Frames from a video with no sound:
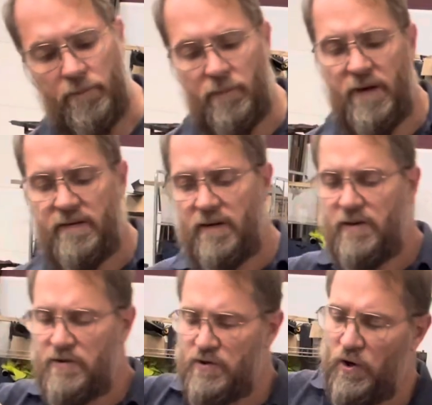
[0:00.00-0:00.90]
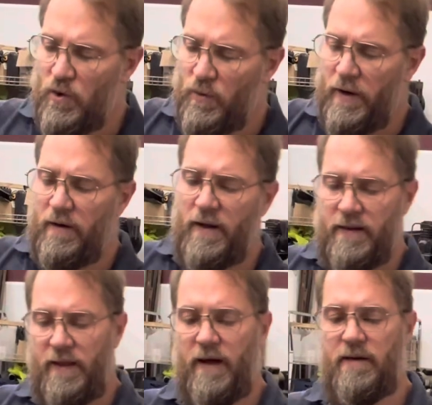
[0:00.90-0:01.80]
basically just go around
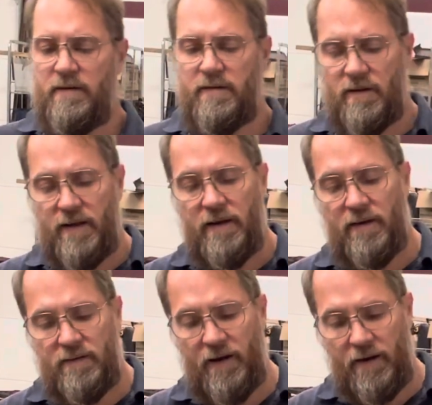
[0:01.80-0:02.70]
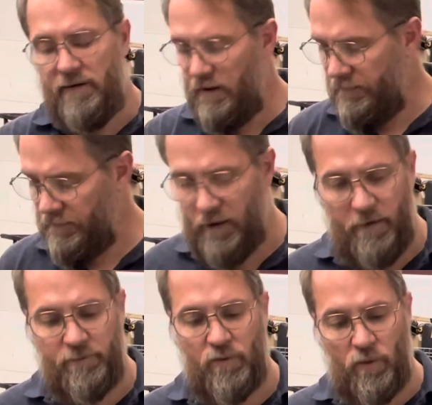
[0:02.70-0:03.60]
like that until I take enough
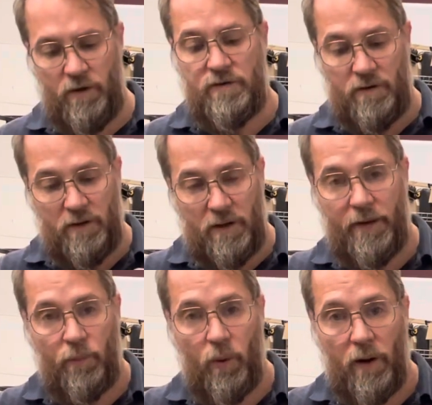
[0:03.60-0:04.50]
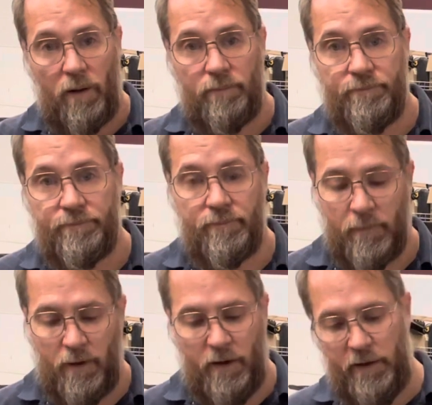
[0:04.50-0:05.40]
off to where it's going to clamp well,
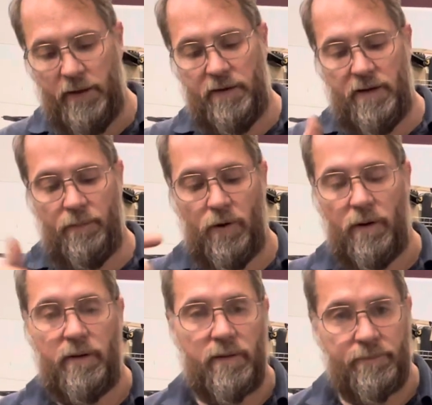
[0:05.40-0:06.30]
and then deburr it.